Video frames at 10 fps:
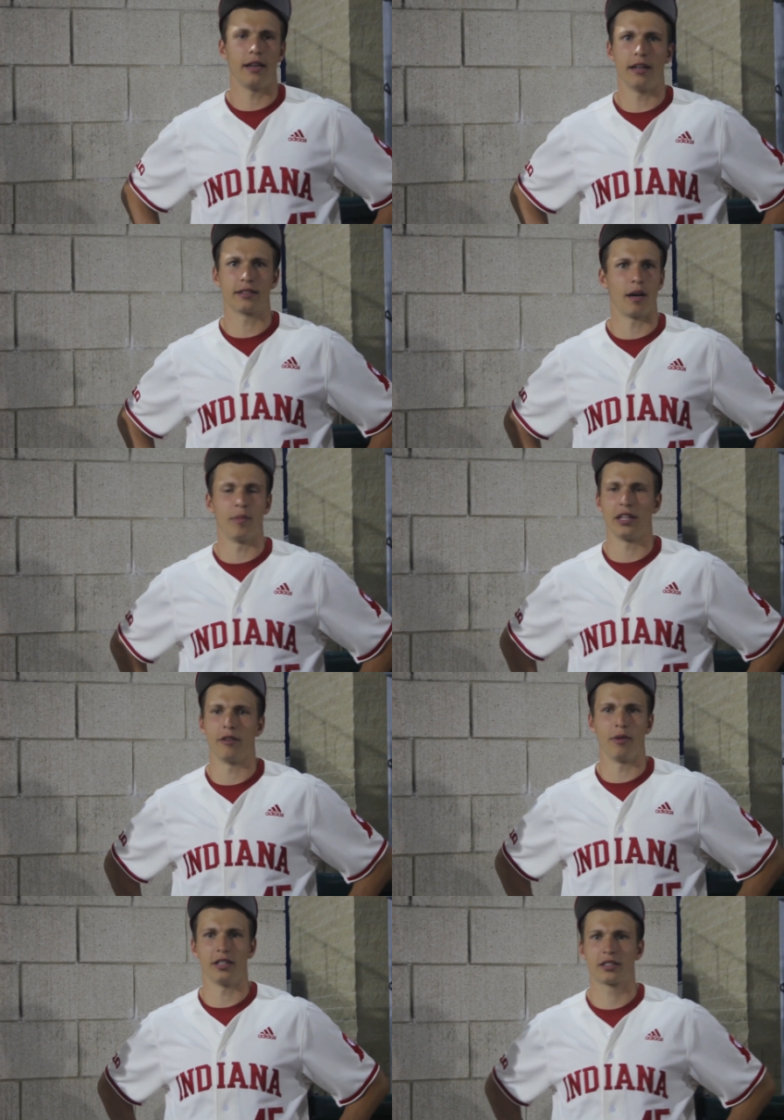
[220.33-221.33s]
It's
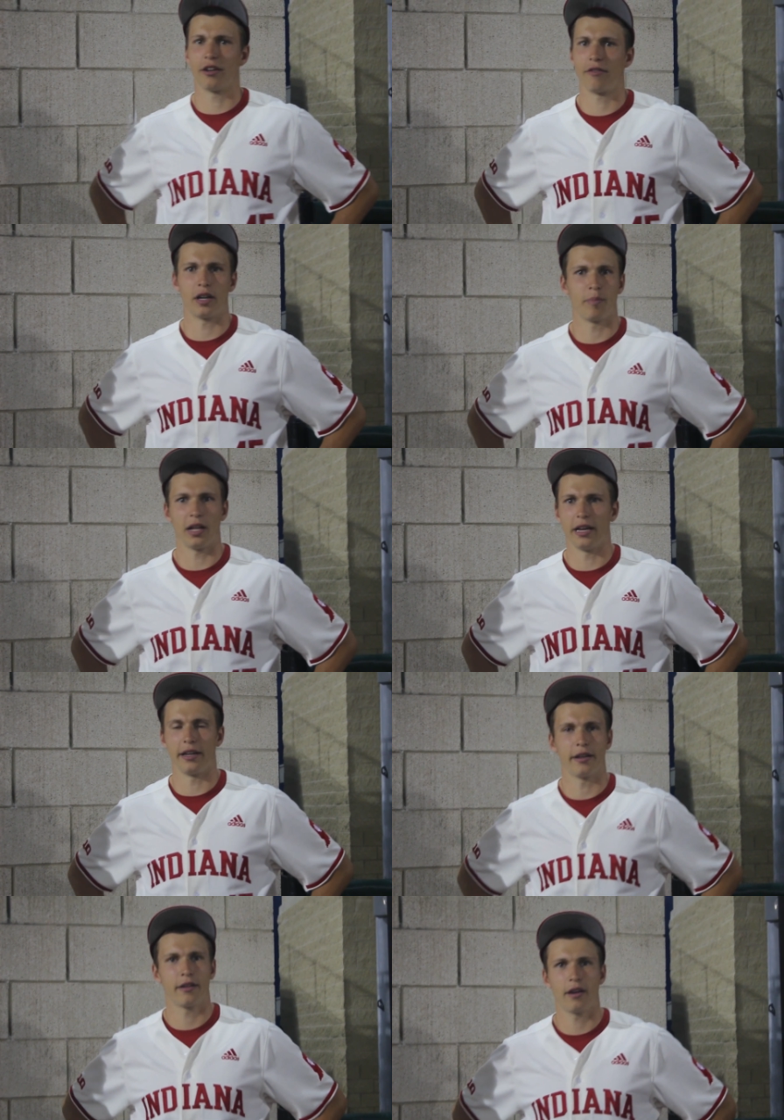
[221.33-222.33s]
unbelievable. It's so fun to
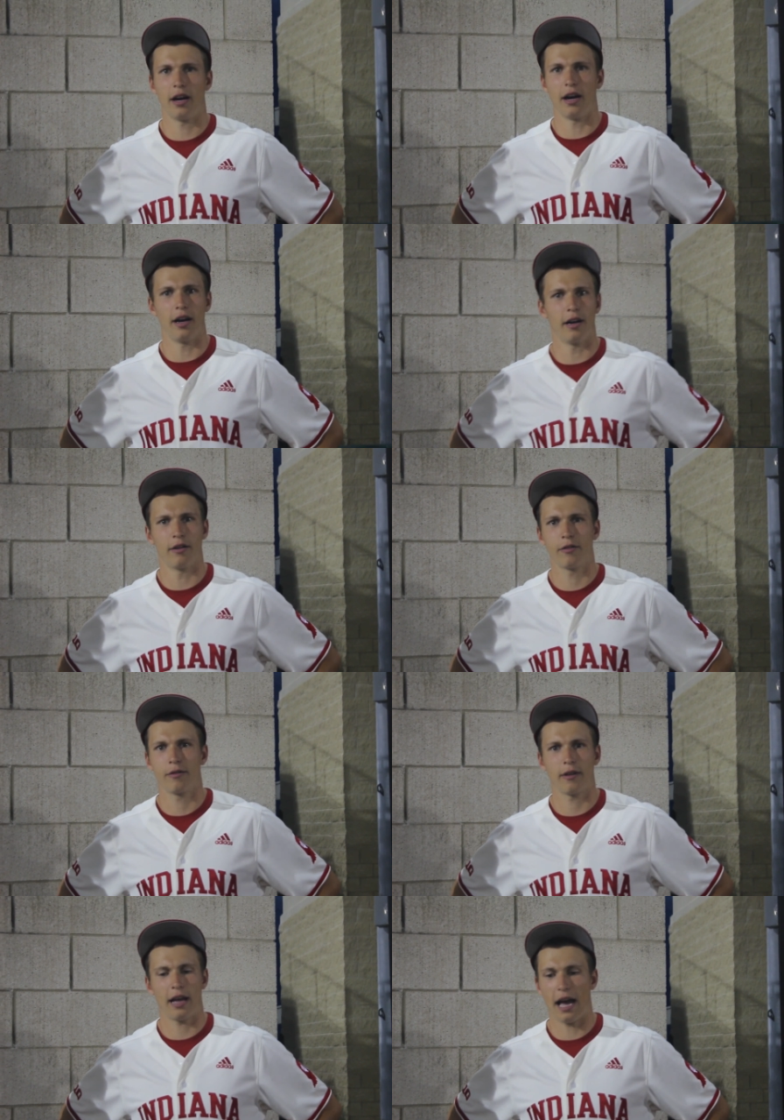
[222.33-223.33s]
play,
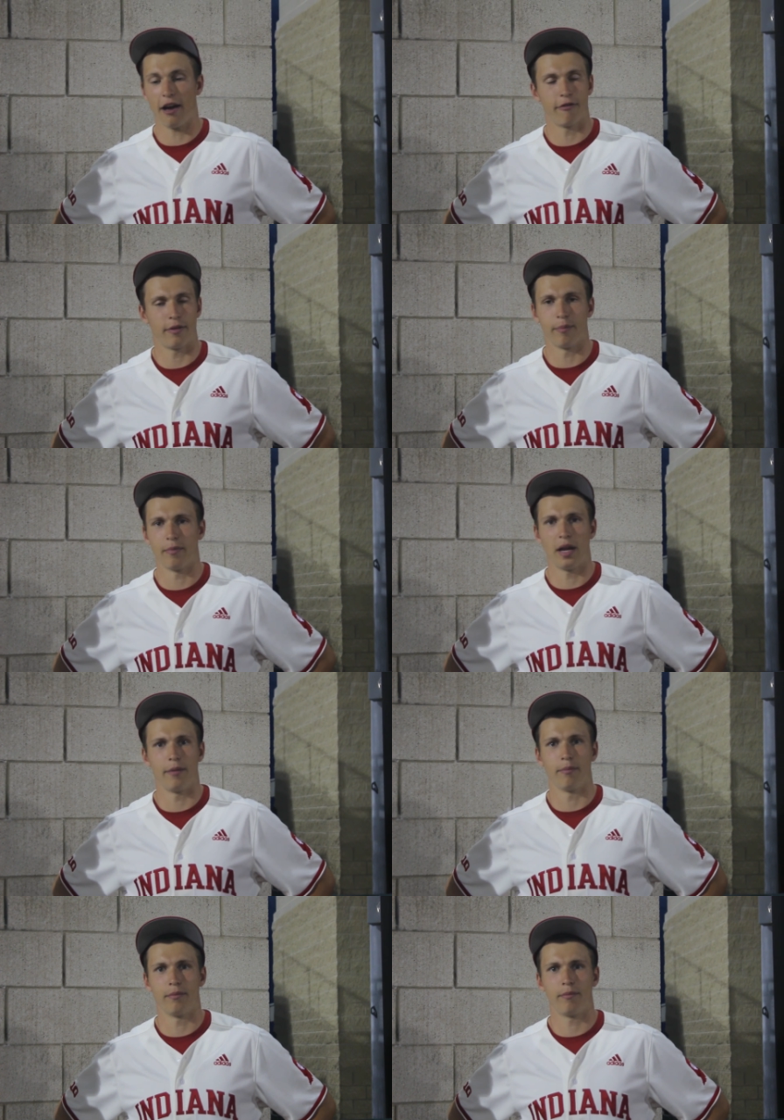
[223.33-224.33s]
have
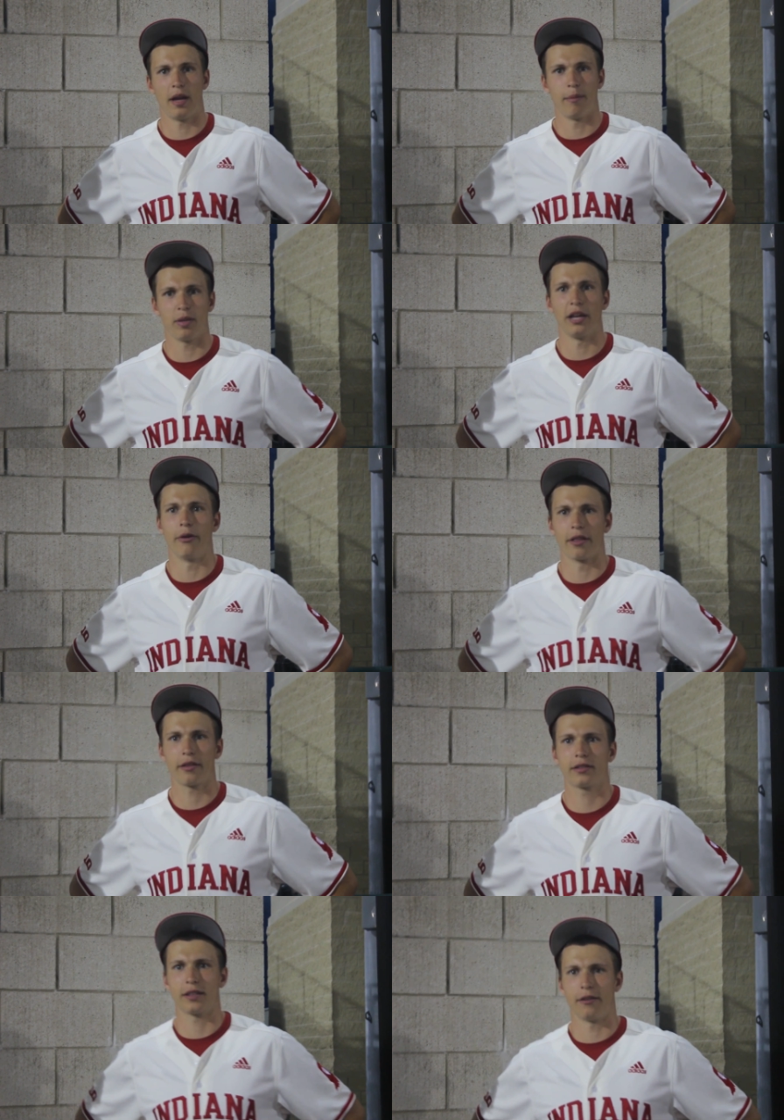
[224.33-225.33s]
and play with.
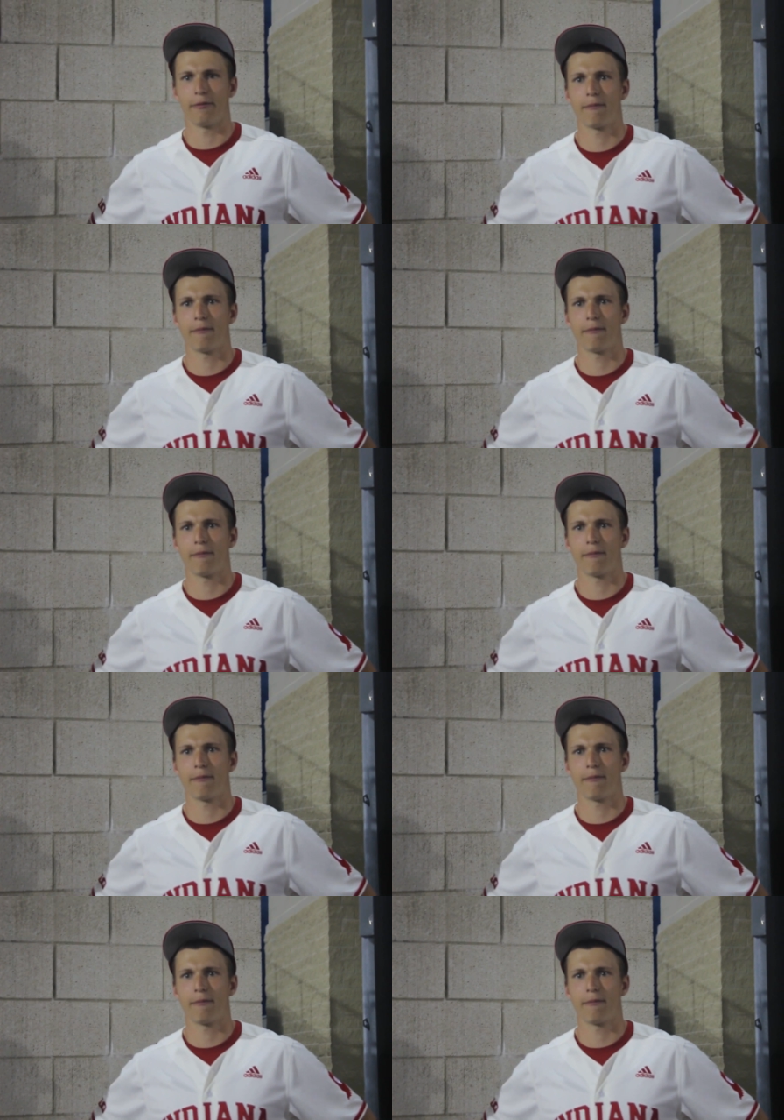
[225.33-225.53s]
So,